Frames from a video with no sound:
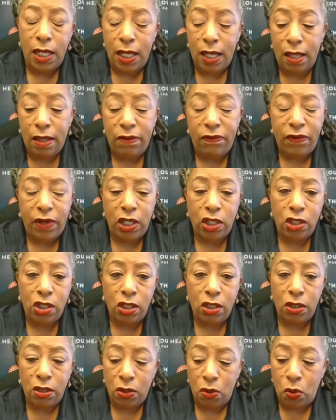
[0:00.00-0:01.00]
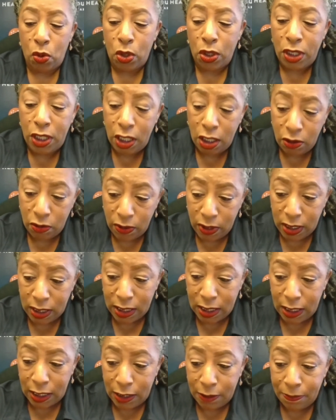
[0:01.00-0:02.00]
elevation or
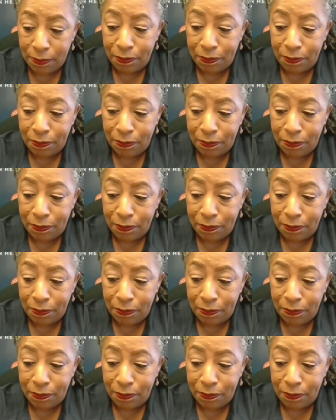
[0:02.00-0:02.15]
decreasing.